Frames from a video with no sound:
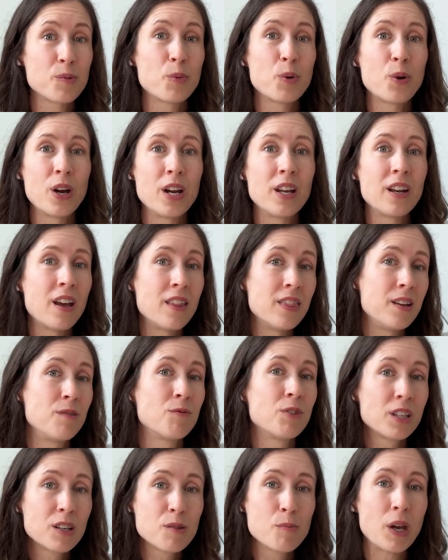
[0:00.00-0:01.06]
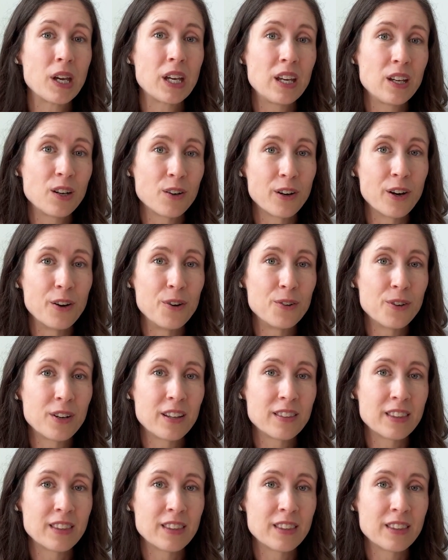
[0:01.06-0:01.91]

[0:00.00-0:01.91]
point and then really make it your own.